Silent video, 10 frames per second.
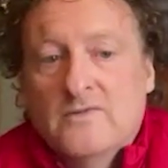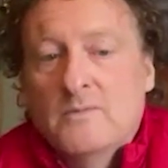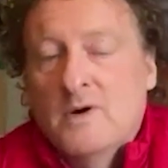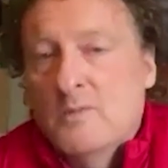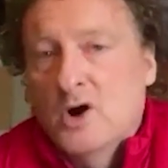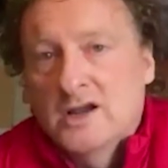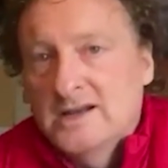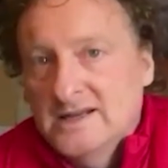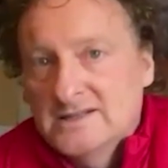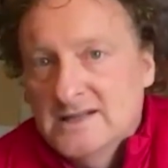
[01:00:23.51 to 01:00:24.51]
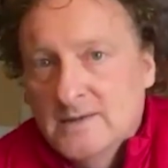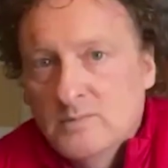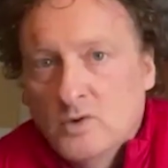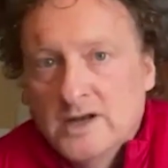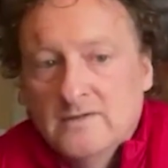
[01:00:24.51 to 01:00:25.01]
from a marketing
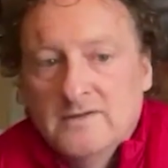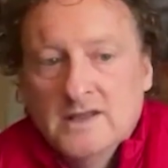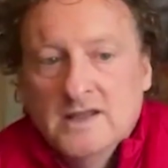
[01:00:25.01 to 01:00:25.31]
standpoint,